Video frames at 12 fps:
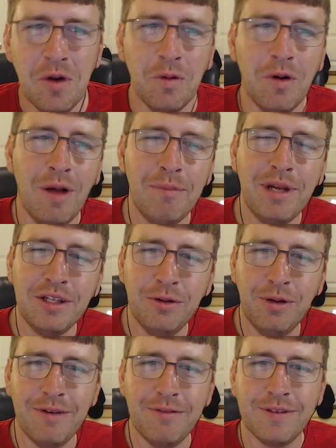Well, I bet
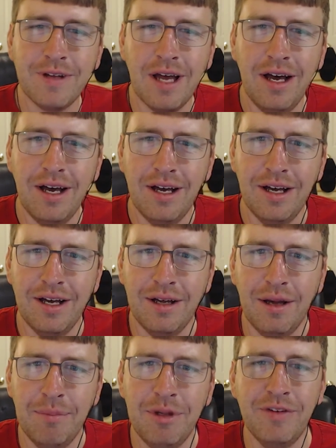you have
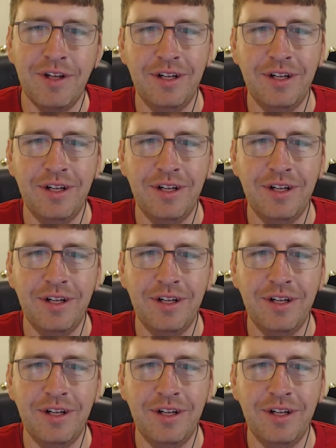a bit of an